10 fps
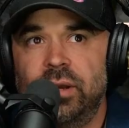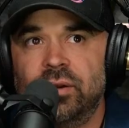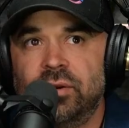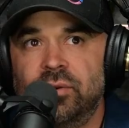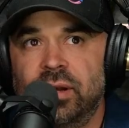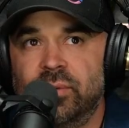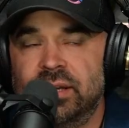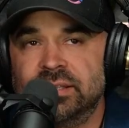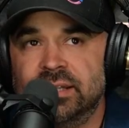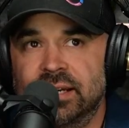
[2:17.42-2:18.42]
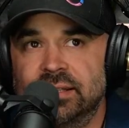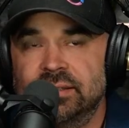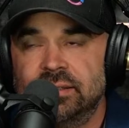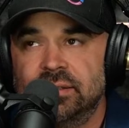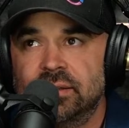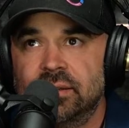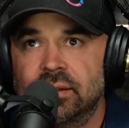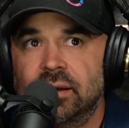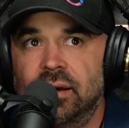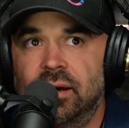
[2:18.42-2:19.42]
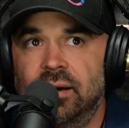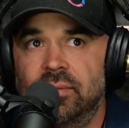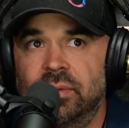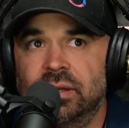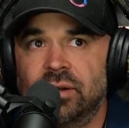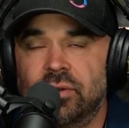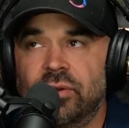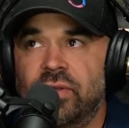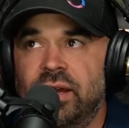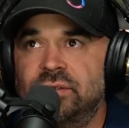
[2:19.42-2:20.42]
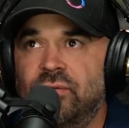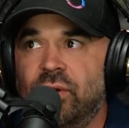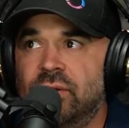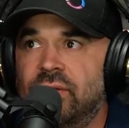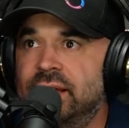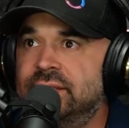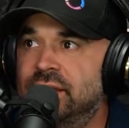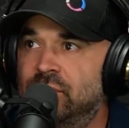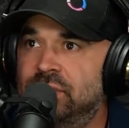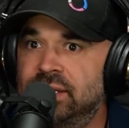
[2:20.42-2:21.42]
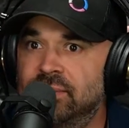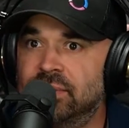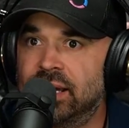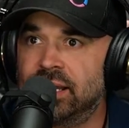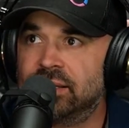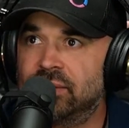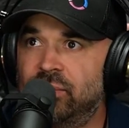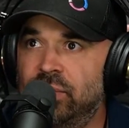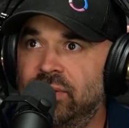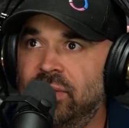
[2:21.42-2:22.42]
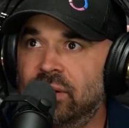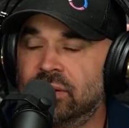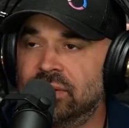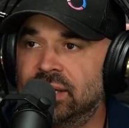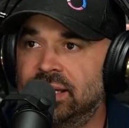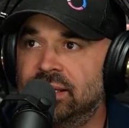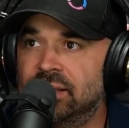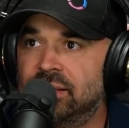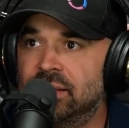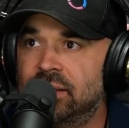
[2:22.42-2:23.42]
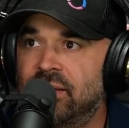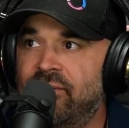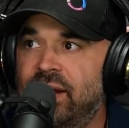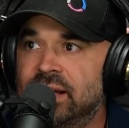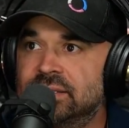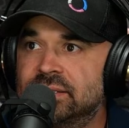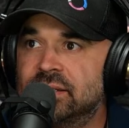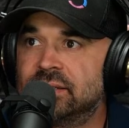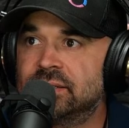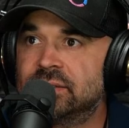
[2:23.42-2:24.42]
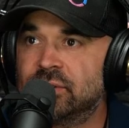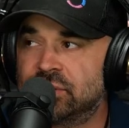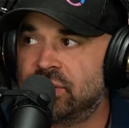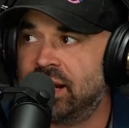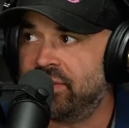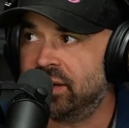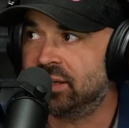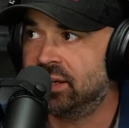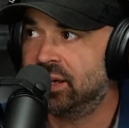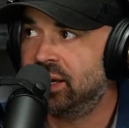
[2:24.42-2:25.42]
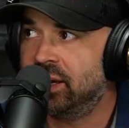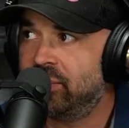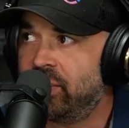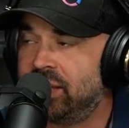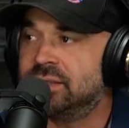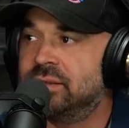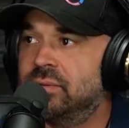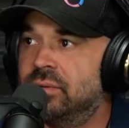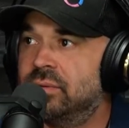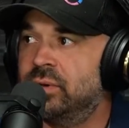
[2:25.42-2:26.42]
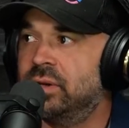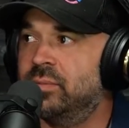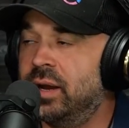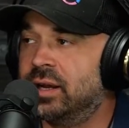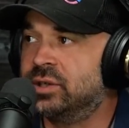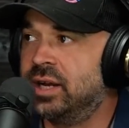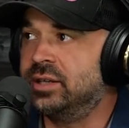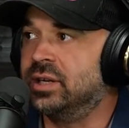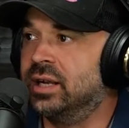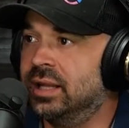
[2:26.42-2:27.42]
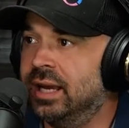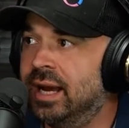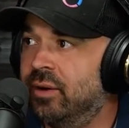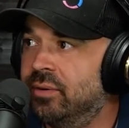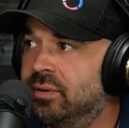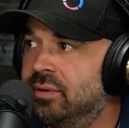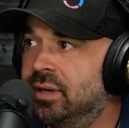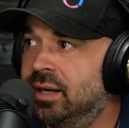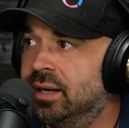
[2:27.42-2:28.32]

you're doing a redesign, um, is are there things you've worked with the SEO team that we've learned that affects search traffic based when you make a change on a layout and